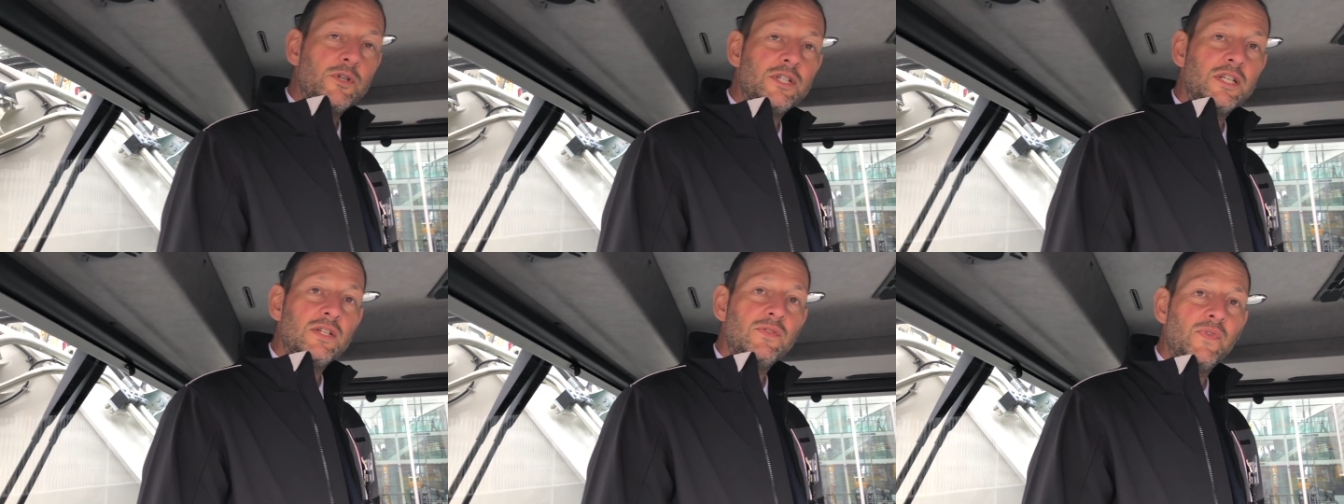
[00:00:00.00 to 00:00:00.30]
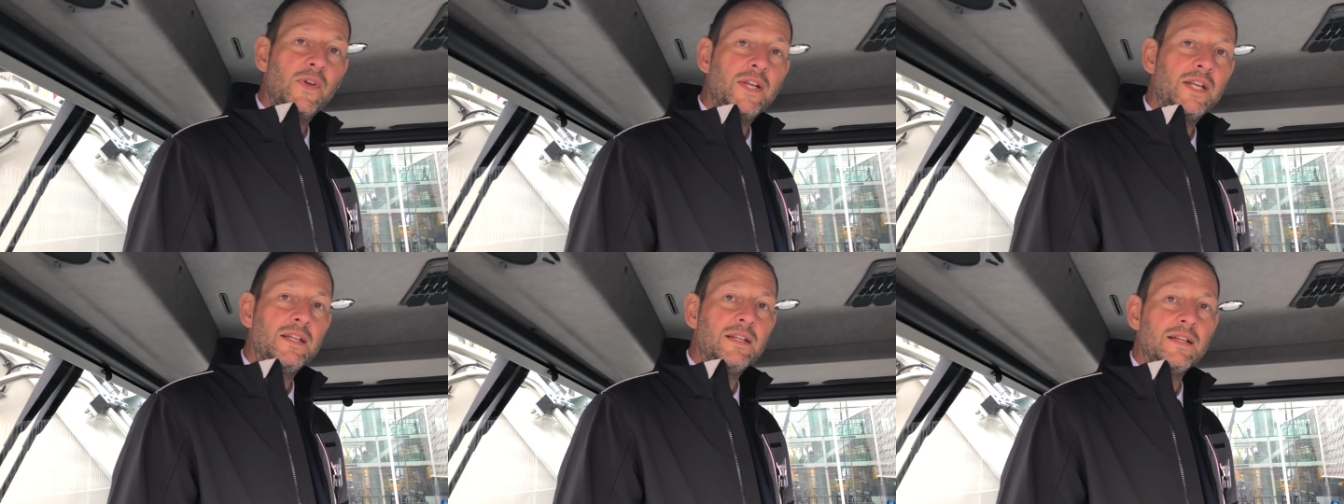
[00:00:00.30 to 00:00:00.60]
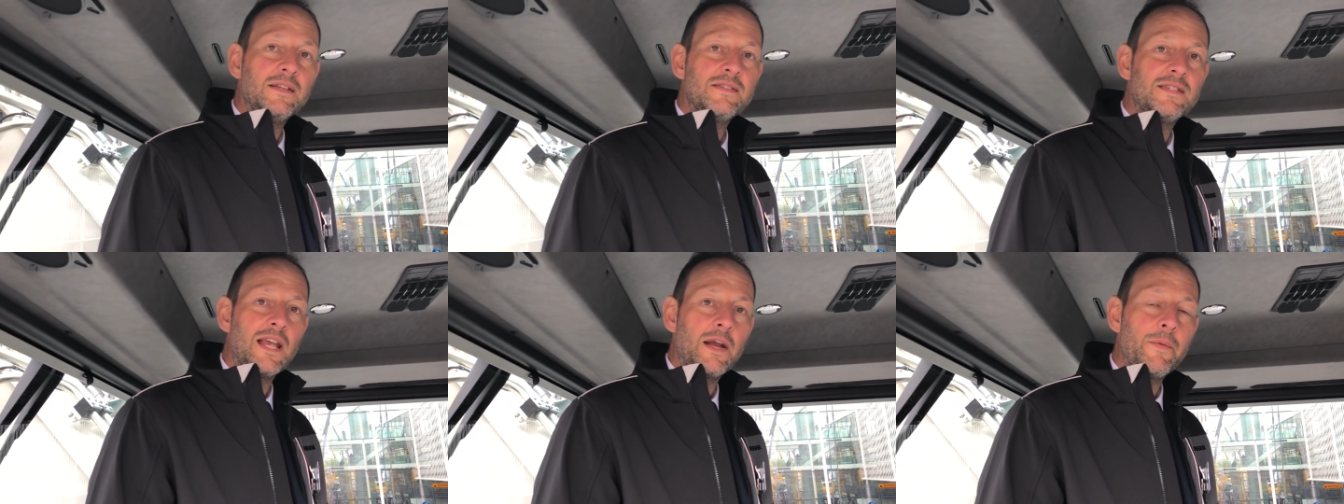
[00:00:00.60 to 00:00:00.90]
which is fitted
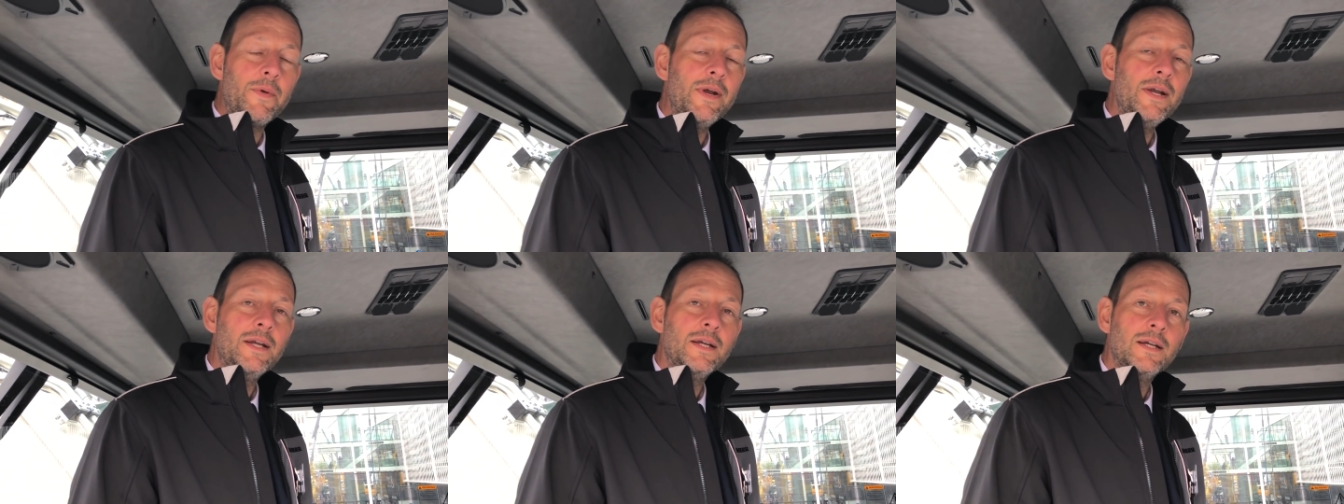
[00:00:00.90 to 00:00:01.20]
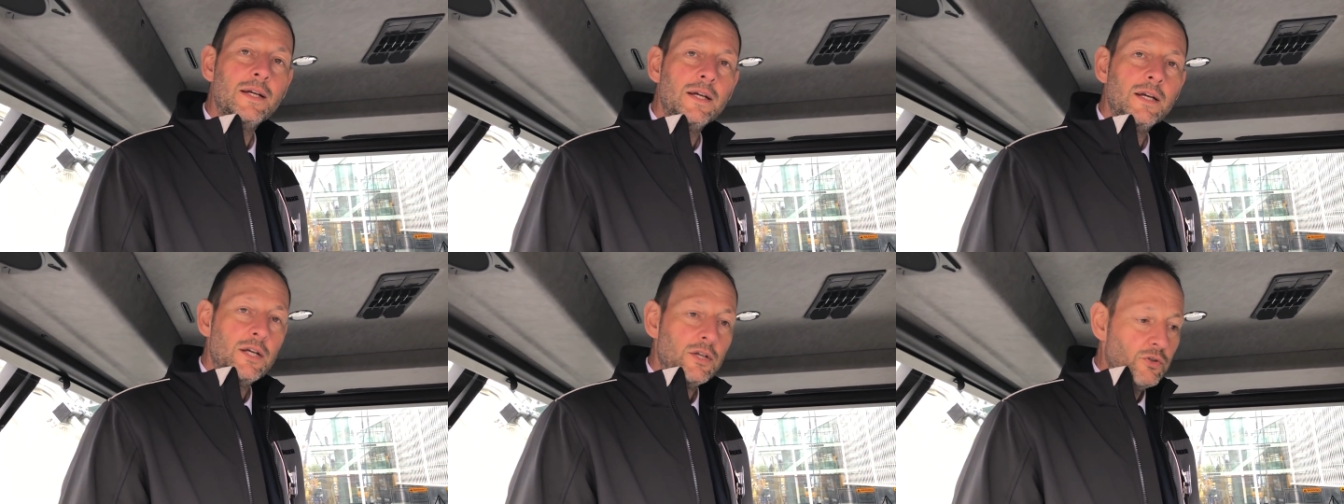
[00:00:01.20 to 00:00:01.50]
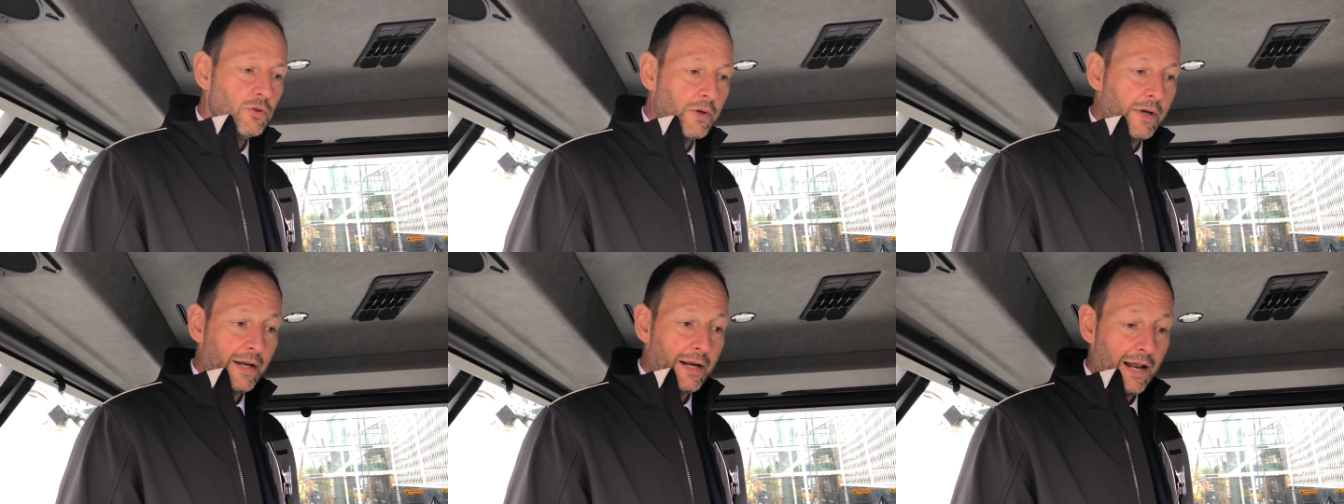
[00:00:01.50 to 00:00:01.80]
in series.
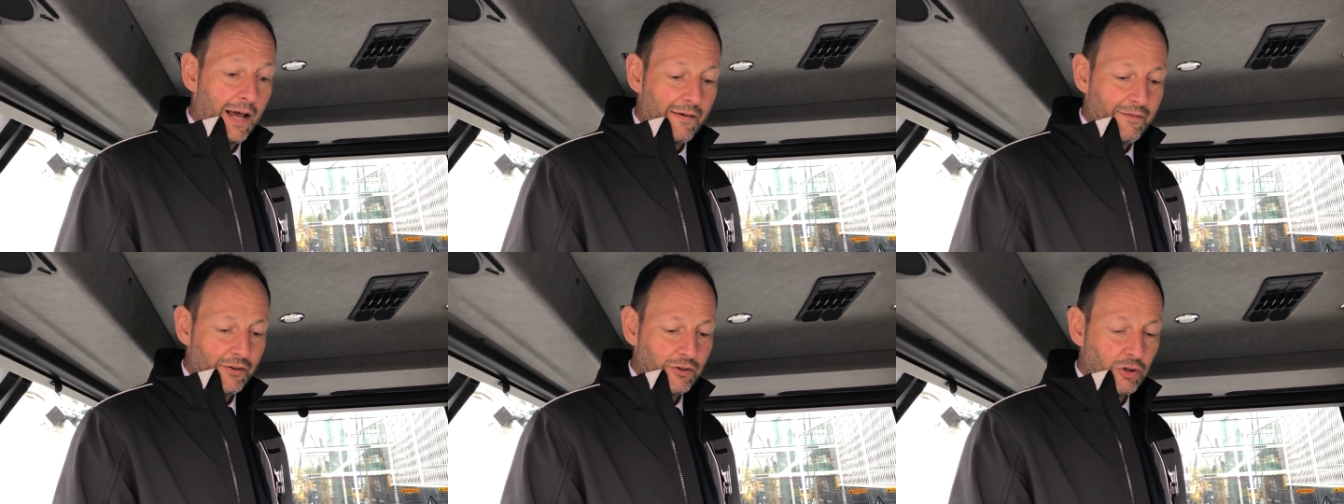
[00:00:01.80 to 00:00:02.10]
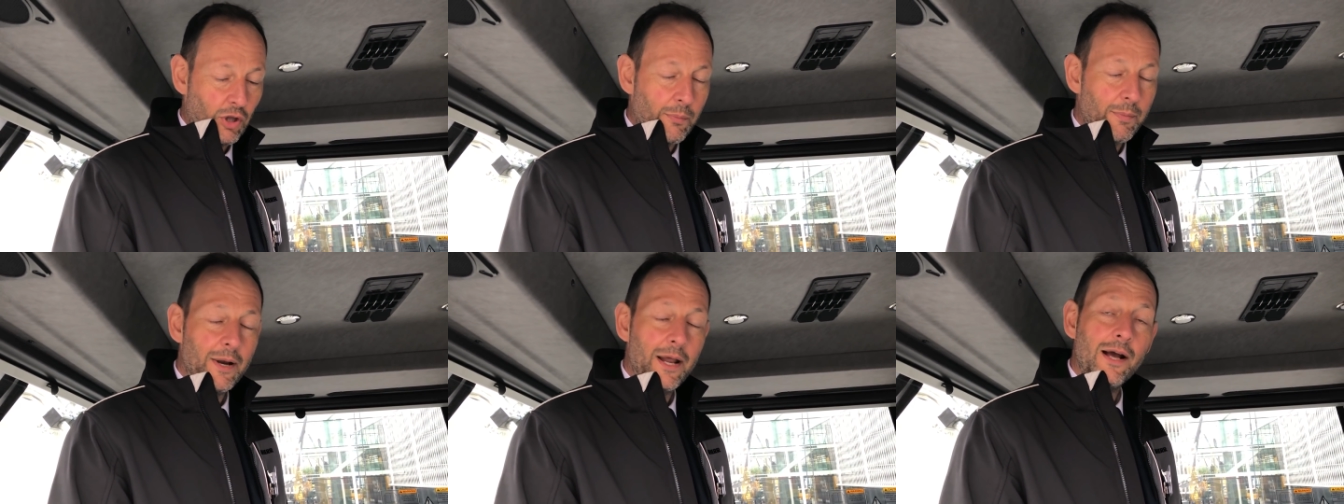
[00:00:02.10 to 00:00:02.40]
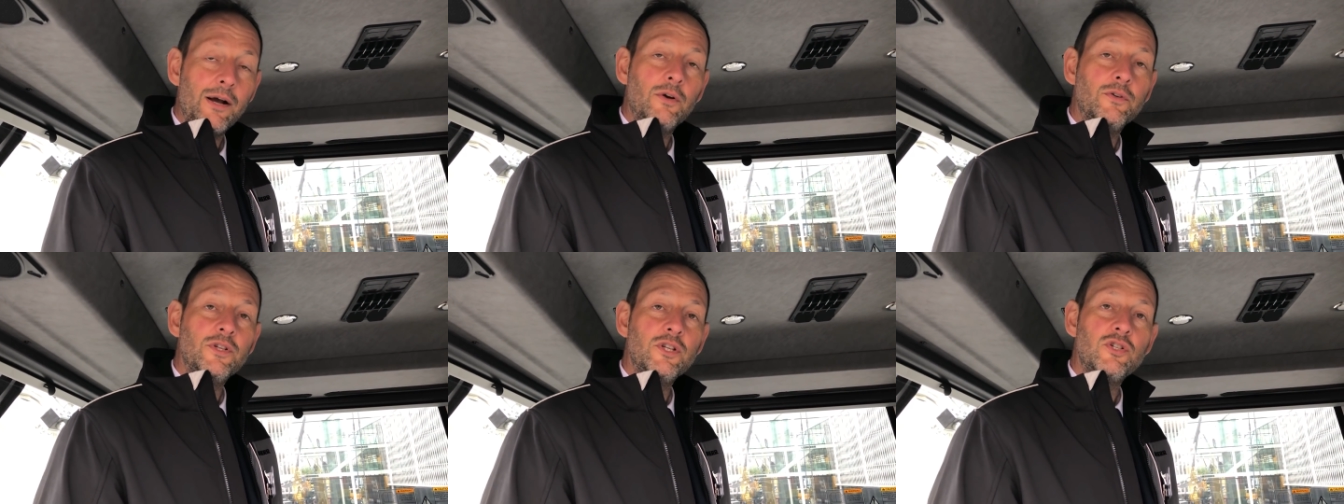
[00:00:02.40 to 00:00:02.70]
You can have a double
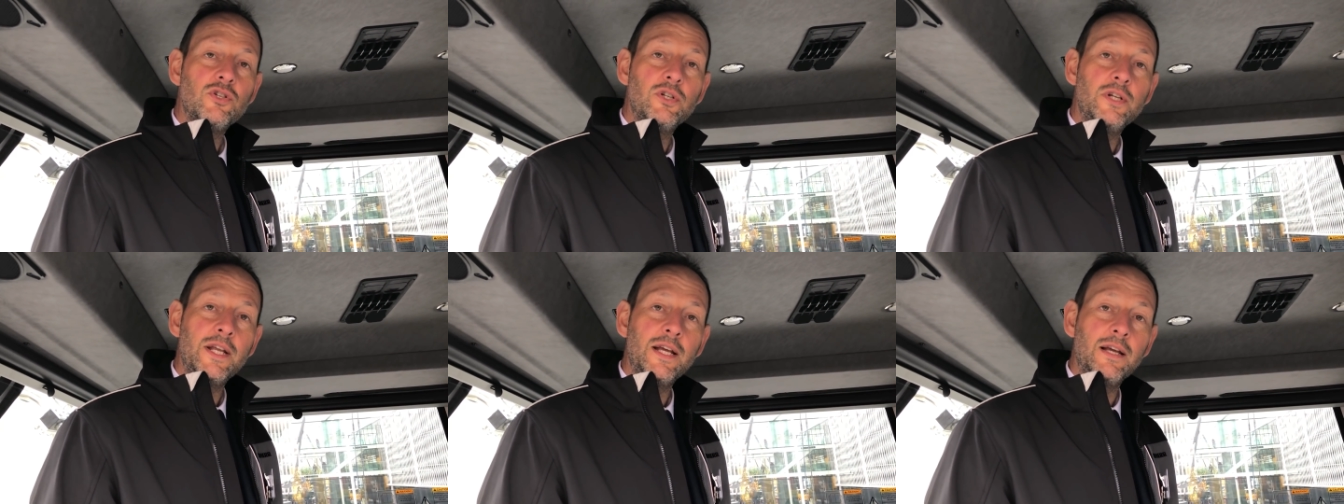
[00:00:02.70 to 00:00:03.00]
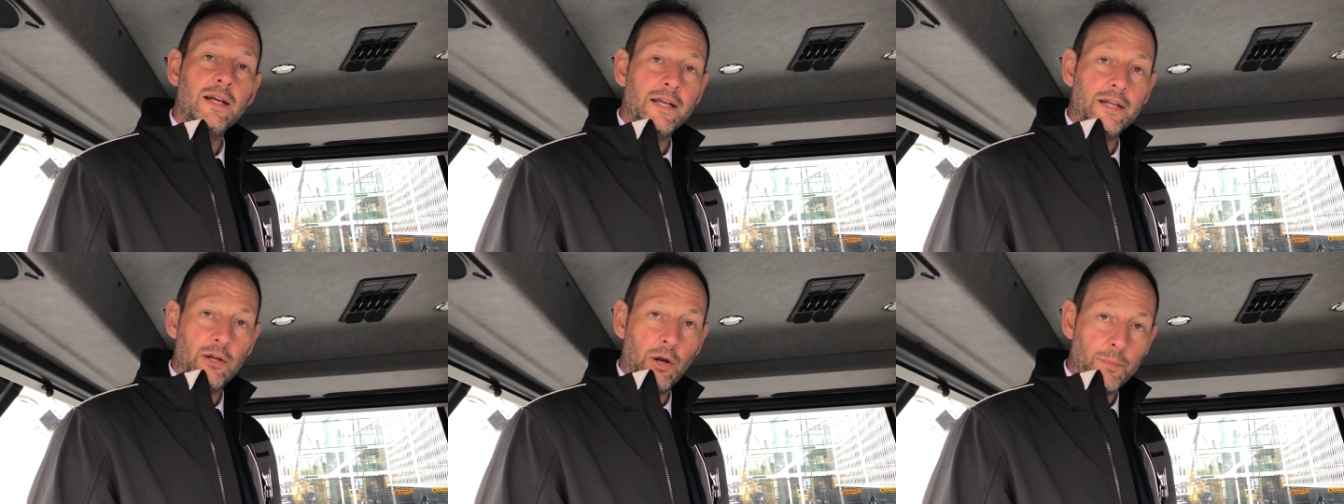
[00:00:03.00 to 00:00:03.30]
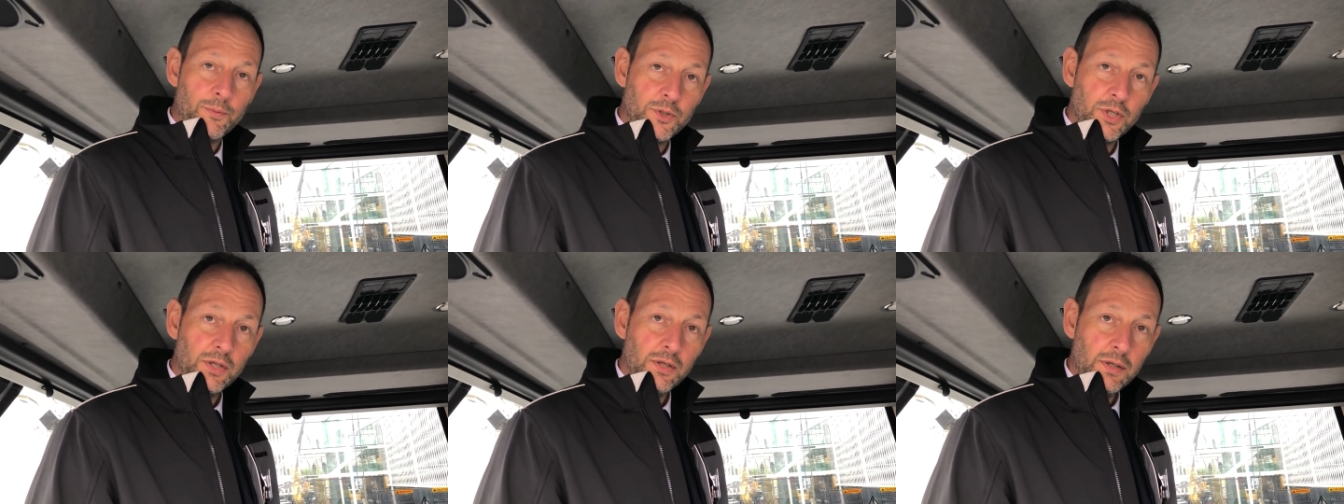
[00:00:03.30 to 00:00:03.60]
air conditioning in
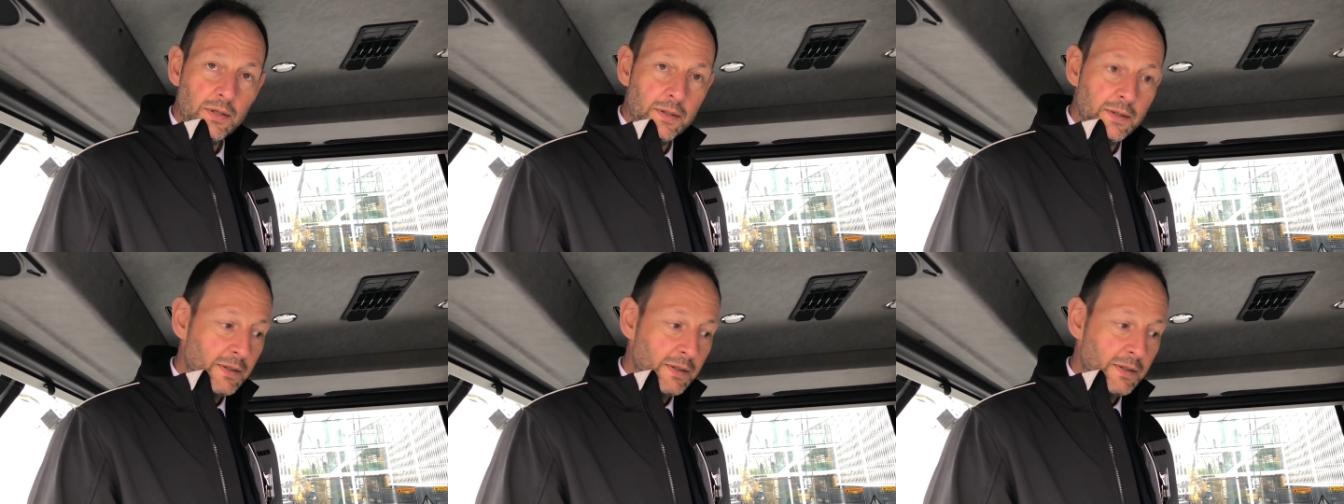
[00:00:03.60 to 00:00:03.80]
option.